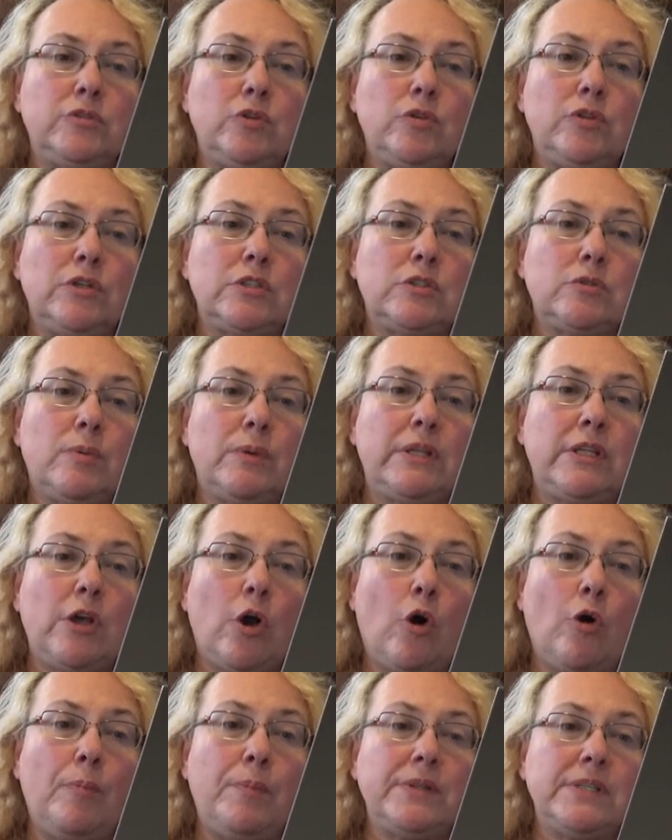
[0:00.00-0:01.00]
do this with the
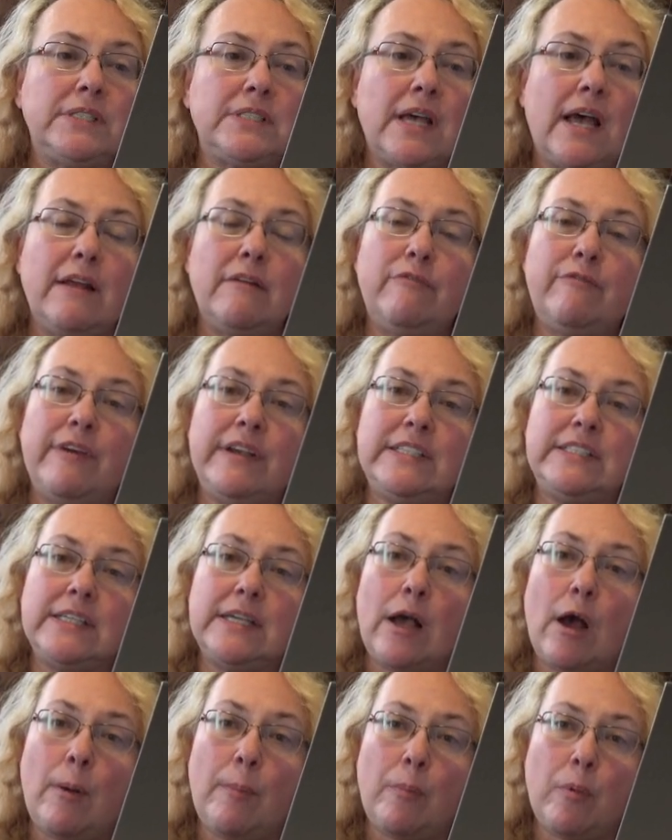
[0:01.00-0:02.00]
open side
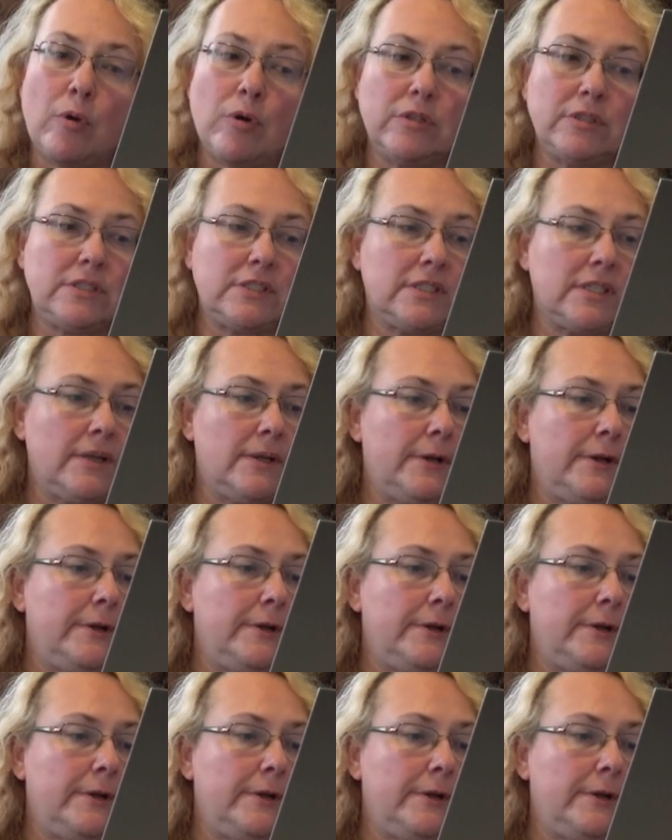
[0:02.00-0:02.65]
facing upwards.